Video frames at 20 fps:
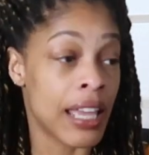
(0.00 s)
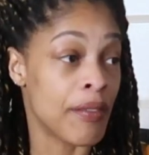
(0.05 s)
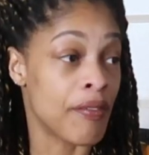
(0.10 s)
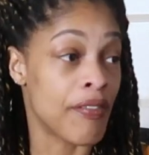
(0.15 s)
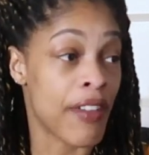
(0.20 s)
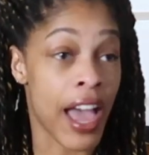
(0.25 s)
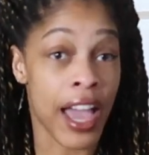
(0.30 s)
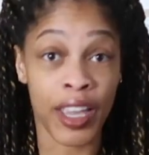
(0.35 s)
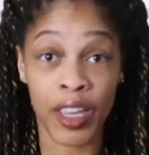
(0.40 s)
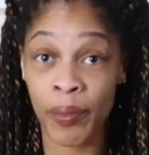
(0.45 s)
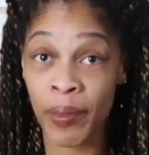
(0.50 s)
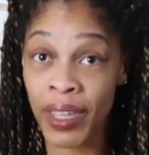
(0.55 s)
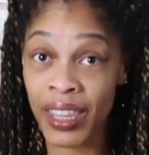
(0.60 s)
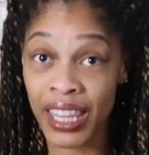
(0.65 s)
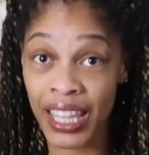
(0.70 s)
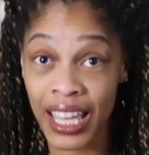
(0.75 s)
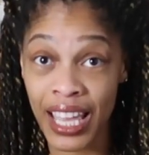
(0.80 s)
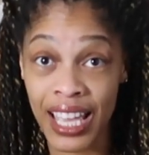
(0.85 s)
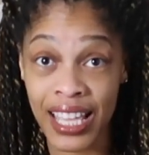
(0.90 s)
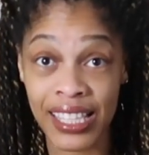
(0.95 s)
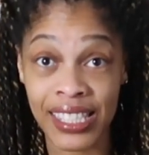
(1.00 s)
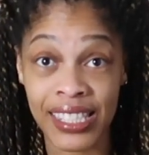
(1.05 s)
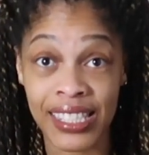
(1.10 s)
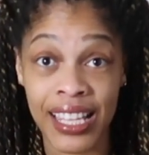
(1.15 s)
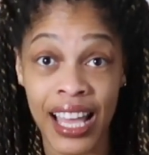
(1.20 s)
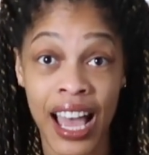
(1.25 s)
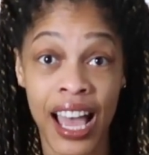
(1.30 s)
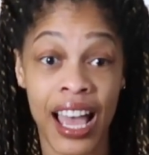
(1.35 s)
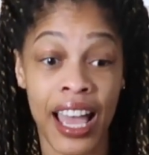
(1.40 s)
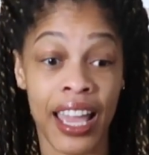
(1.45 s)
vacuuming the
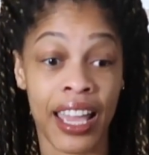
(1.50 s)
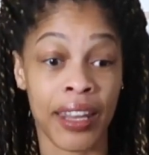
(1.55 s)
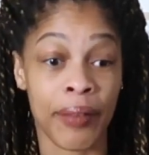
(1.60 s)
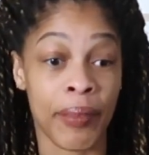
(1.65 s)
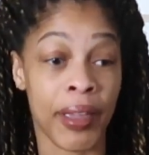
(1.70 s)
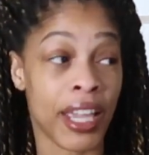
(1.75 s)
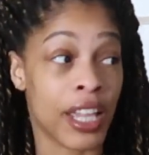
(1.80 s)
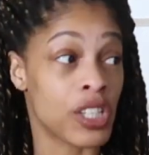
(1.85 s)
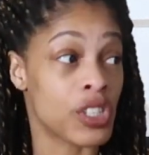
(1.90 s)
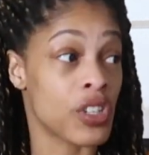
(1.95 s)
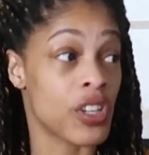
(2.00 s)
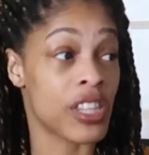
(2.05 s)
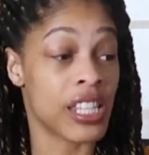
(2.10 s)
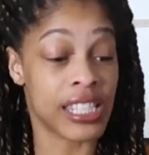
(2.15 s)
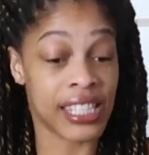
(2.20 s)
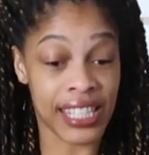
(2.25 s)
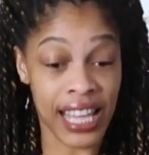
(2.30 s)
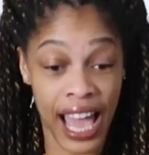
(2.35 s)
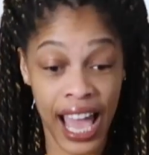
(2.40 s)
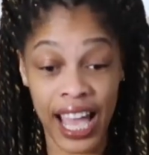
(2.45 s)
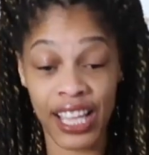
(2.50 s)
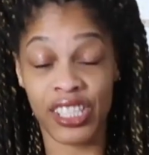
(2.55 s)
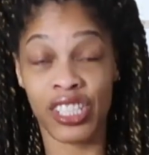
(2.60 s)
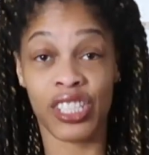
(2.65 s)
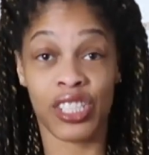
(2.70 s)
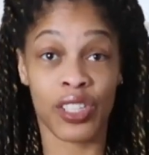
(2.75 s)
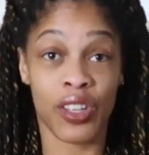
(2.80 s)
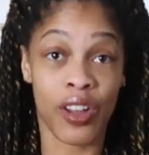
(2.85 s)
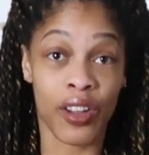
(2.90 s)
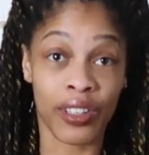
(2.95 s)
inside, making sure the dash
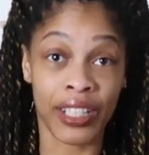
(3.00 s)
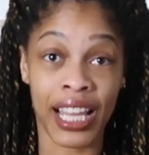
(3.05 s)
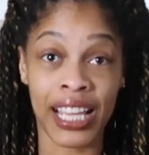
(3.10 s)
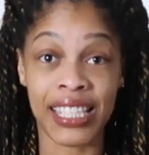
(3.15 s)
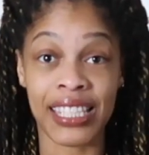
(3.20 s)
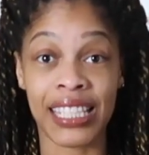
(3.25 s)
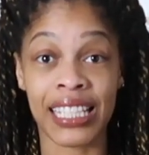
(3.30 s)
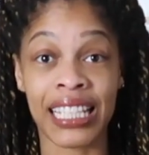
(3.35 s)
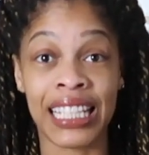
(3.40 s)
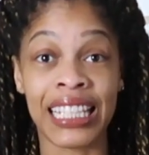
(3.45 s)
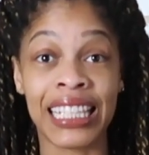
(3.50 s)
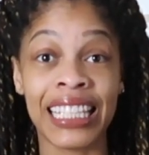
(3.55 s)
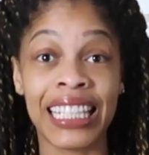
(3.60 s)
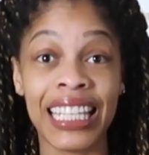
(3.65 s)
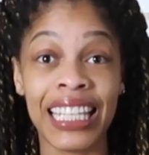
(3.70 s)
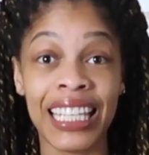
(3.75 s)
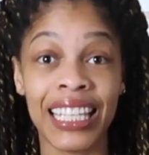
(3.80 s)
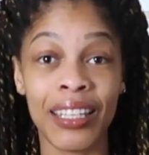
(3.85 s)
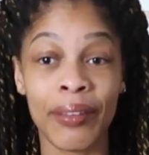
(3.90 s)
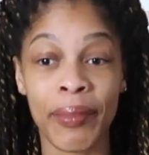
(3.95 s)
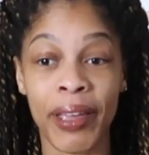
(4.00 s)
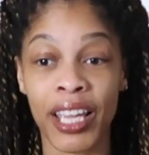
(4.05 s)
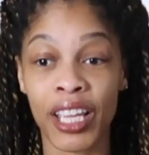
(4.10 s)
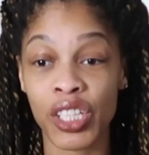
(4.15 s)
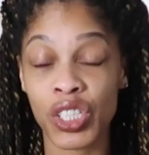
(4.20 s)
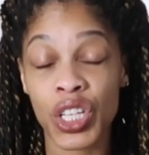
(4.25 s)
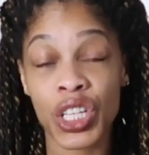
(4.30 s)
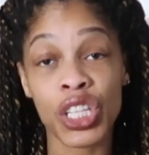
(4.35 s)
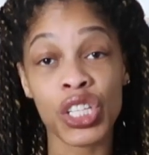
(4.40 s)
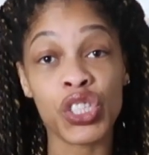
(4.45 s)
is all nice and clean, making
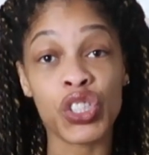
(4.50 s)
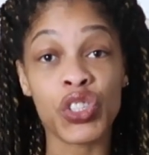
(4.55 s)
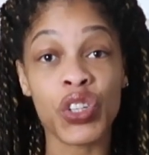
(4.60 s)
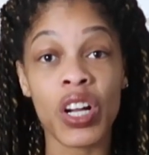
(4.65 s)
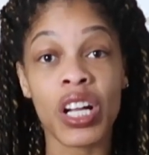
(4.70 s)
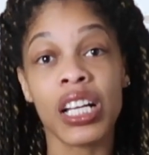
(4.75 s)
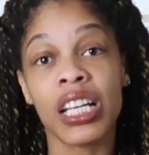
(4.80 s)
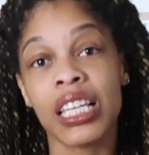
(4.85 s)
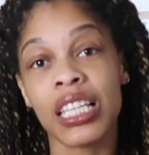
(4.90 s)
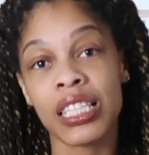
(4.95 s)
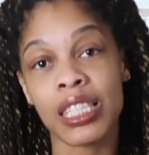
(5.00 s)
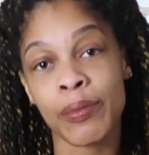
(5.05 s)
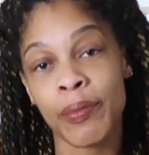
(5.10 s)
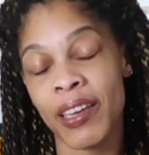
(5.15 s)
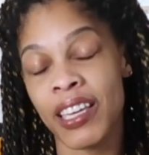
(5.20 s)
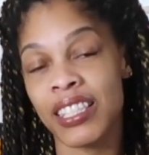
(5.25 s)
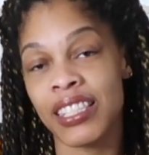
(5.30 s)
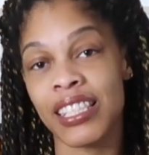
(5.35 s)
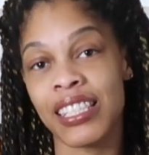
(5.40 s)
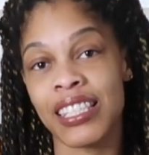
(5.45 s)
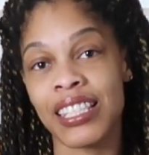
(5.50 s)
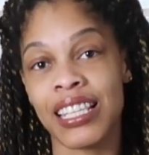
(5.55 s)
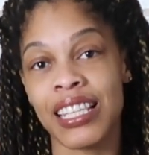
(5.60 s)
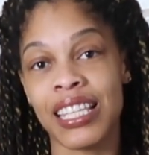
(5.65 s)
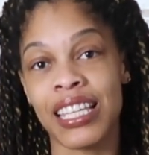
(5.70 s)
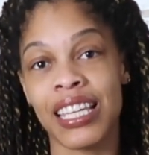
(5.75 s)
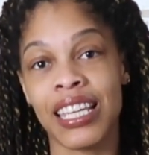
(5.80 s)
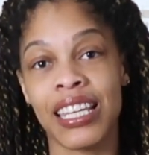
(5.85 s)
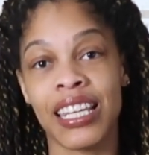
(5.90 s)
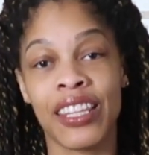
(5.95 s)
sure the trunk space is
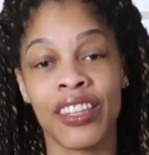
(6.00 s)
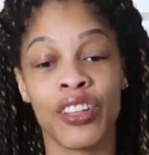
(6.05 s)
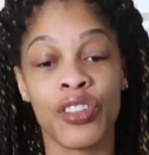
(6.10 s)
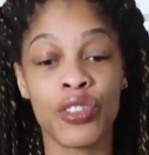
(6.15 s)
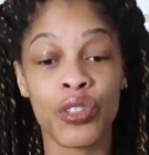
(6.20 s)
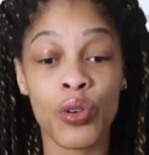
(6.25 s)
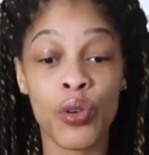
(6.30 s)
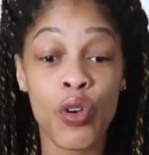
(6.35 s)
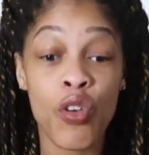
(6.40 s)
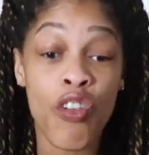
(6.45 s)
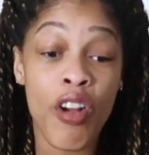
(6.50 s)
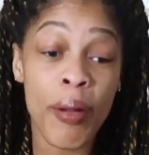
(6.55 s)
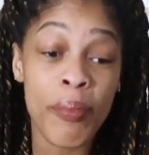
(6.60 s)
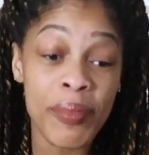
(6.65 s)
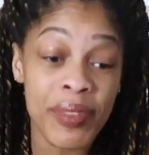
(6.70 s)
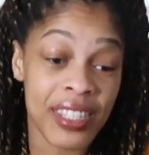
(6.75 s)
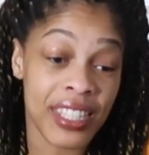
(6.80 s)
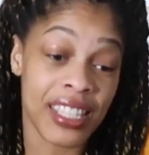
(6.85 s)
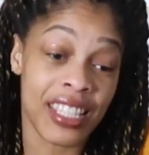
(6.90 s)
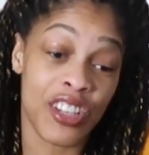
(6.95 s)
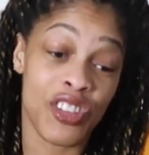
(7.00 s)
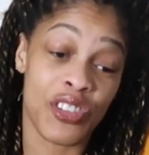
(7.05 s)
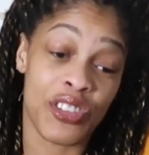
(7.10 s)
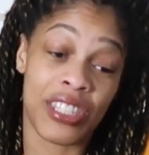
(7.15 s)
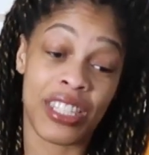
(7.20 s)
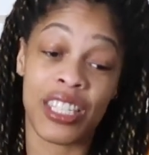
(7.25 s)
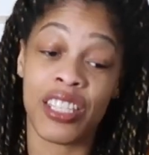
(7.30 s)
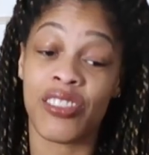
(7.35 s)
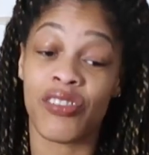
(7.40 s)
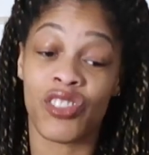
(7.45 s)
clean and there's no crumbs in your
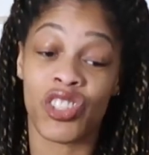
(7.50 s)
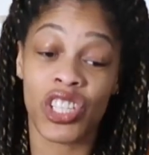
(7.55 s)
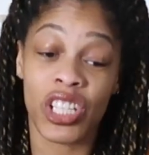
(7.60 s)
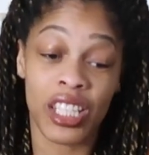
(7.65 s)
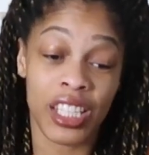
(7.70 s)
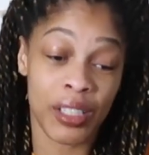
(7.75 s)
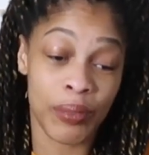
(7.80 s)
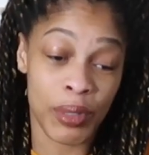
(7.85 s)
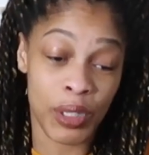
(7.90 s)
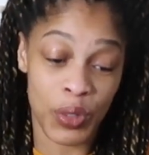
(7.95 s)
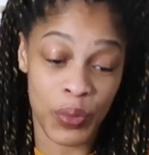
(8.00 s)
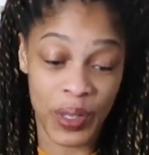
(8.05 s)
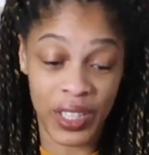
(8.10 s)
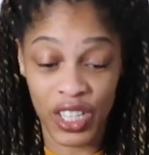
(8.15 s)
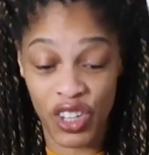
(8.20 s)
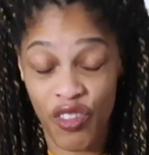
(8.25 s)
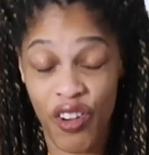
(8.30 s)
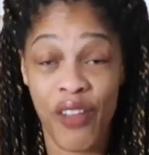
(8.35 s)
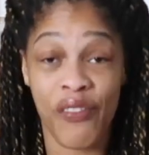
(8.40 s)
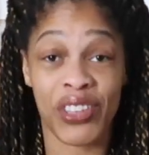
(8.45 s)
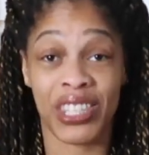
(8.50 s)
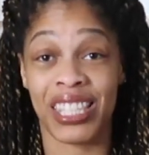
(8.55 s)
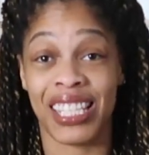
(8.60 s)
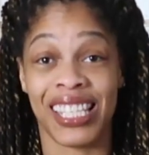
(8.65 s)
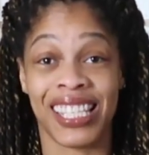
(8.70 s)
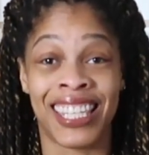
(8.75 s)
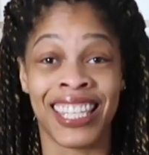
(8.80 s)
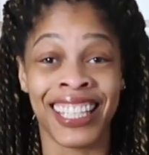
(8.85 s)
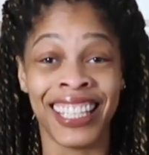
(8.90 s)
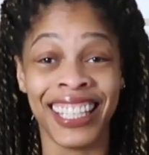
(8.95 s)
seat chilling between the
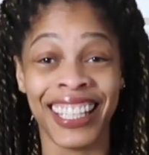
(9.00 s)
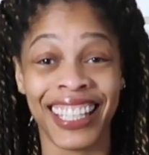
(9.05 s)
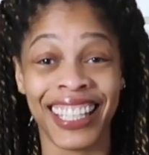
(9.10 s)
crevices.